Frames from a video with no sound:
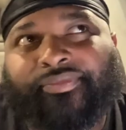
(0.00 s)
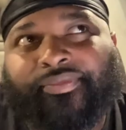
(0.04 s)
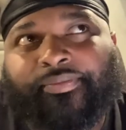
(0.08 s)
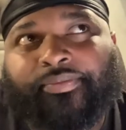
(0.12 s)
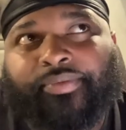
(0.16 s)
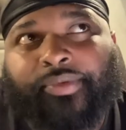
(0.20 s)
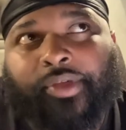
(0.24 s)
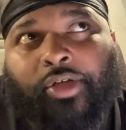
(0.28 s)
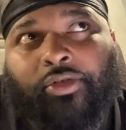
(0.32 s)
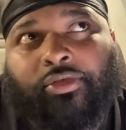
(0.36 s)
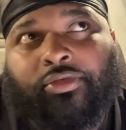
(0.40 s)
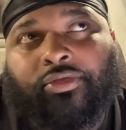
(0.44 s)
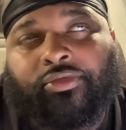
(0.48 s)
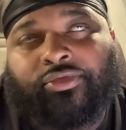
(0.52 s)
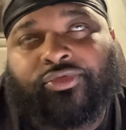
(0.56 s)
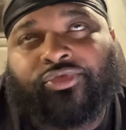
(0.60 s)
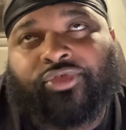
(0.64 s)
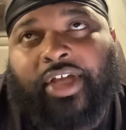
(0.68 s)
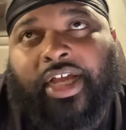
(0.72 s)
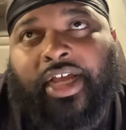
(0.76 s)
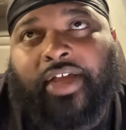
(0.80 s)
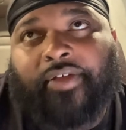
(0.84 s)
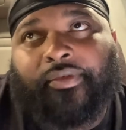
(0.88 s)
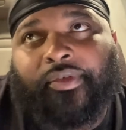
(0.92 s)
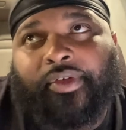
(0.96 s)
local
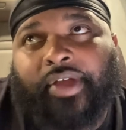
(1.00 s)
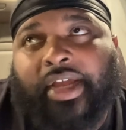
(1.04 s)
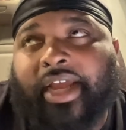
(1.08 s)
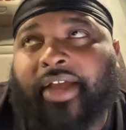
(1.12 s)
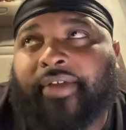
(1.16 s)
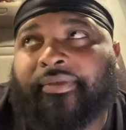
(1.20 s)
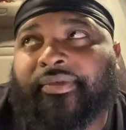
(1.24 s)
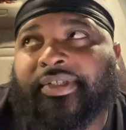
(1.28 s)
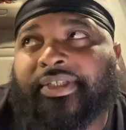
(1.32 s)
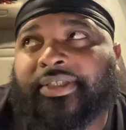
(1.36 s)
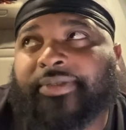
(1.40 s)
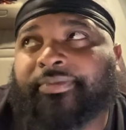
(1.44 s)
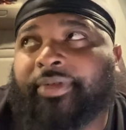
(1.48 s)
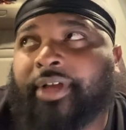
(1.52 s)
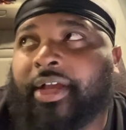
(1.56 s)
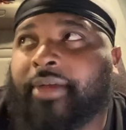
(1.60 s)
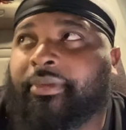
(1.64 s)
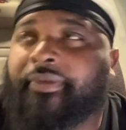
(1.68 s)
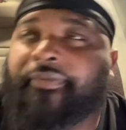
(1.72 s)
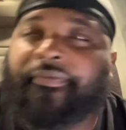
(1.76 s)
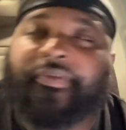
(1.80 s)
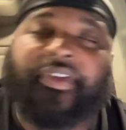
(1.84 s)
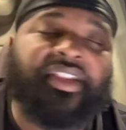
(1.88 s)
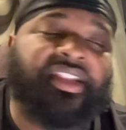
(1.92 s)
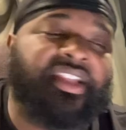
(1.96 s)
driver average is probably
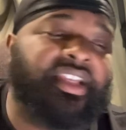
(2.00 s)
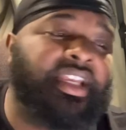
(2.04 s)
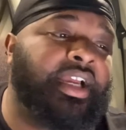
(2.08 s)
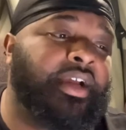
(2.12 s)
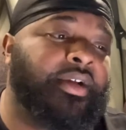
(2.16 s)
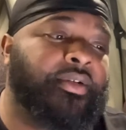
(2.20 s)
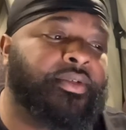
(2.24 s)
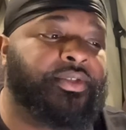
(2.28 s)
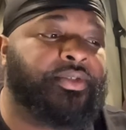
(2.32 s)
50 hours